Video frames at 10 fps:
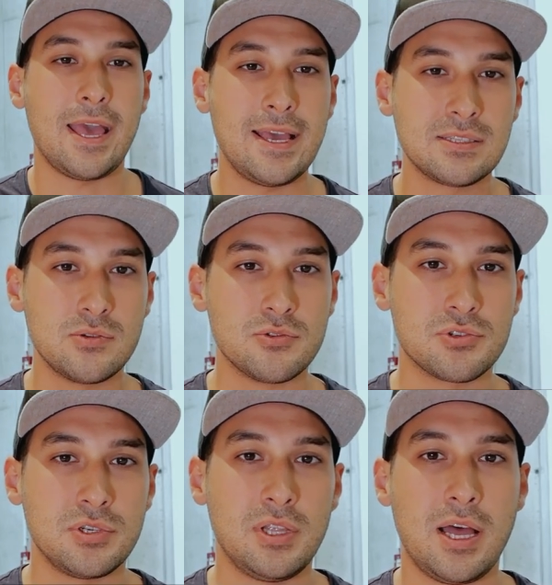As
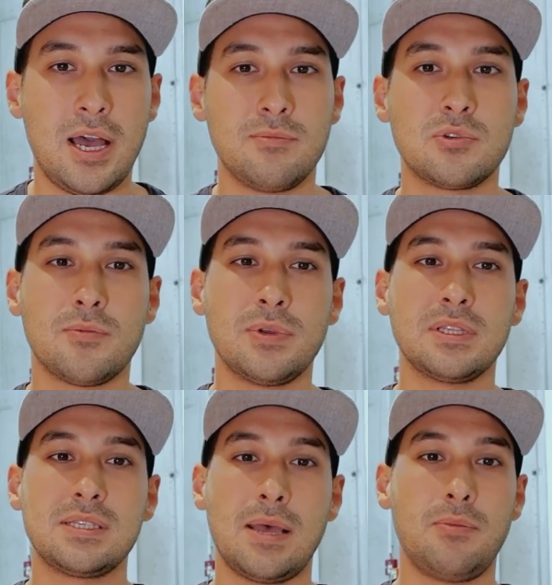usual, I'm dropping
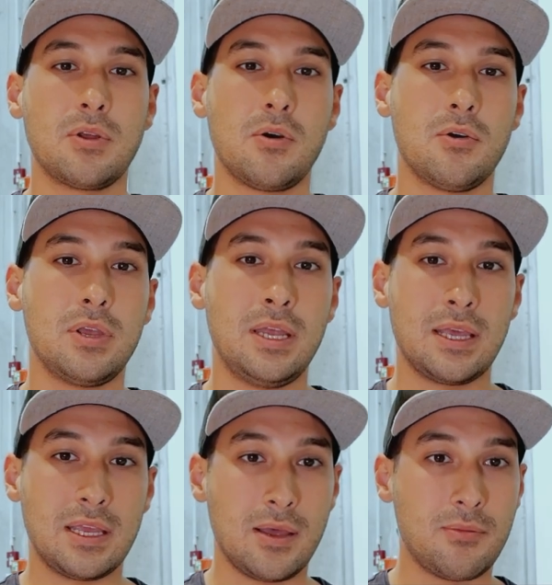the sample code in a
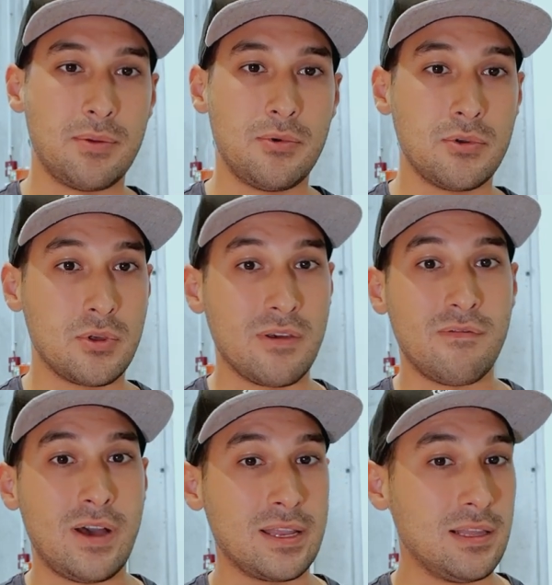GitHub repo. You can
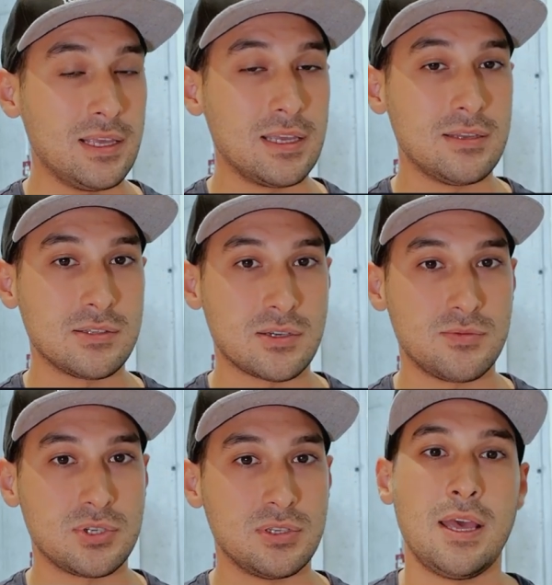find the link in the
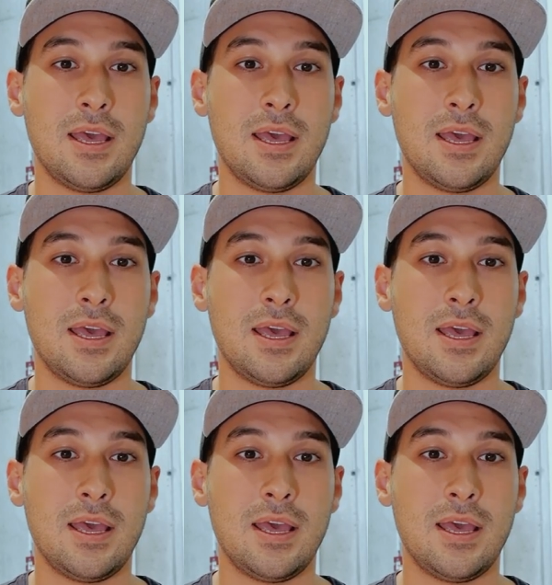description.